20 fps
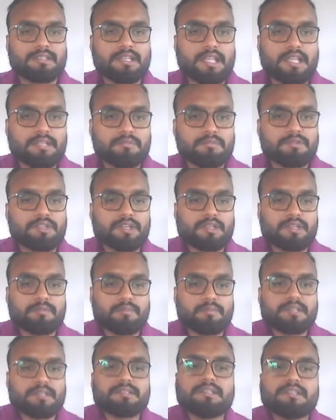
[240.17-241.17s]
has been taken
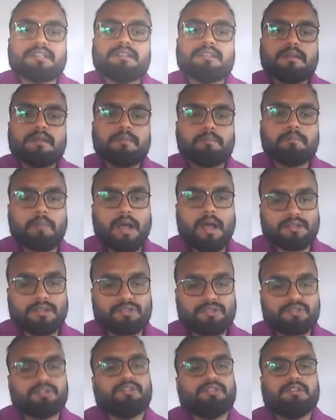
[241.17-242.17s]
place in
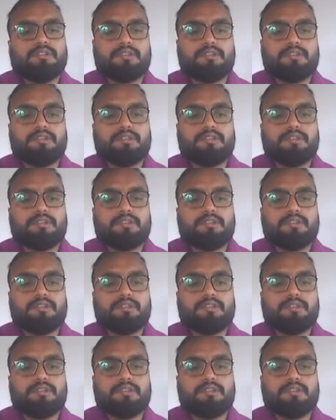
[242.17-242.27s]
past,